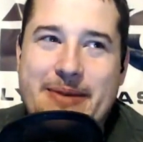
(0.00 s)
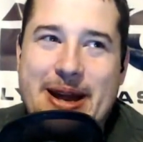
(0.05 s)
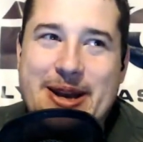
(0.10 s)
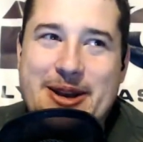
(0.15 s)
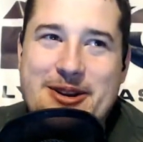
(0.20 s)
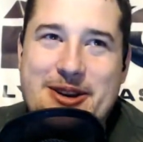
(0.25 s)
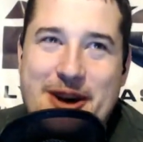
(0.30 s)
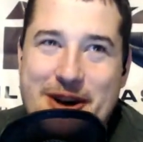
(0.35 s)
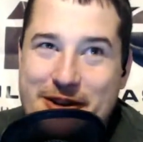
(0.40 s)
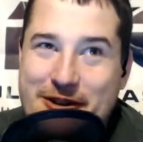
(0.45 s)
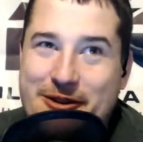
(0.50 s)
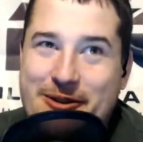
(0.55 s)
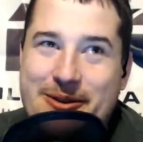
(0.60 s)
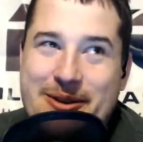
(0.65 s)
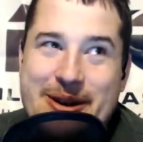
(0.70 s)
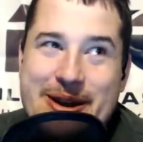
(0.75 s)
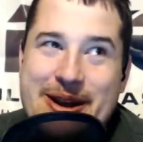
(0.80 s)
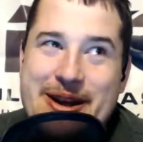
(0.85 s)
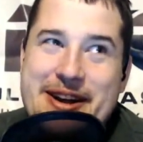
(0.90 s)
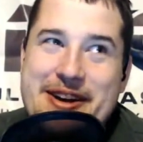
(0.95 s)
and you don't
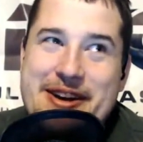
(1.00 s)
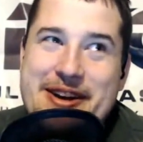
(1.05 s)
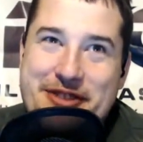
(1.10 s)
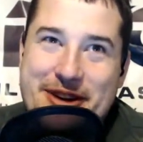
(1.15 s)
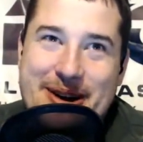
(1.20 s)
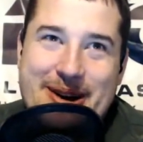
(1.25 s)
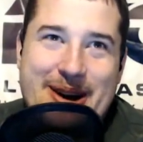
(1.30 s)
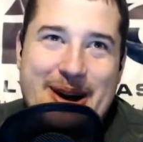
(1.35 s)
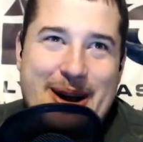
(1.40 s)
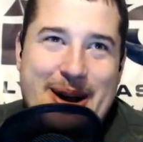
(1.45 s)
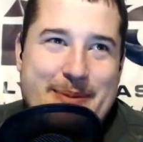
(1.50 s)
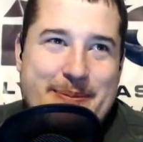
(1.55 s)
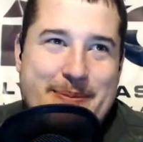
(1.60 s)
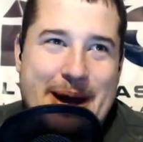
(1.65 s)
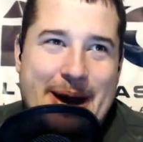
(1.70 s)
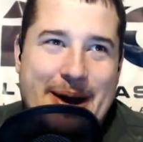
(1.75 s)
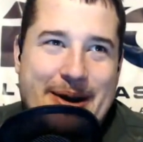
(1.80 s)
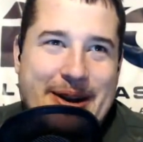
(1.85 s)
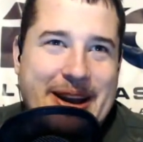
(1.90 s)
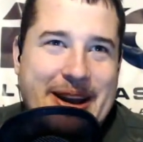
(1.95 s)
feel good
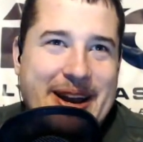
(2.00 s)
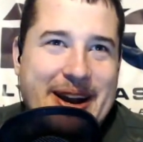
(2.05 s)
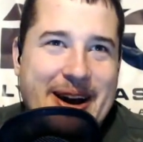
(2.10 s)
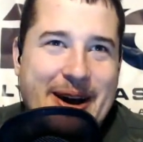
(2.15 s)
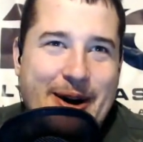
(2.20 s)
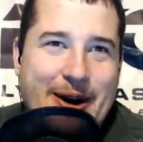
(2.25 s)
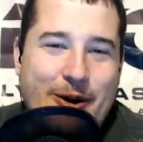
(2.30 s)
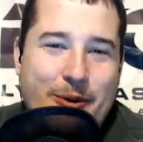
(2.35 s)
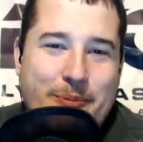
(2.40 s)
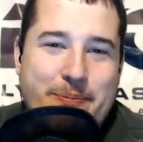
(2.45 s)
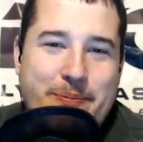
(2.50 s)
about you know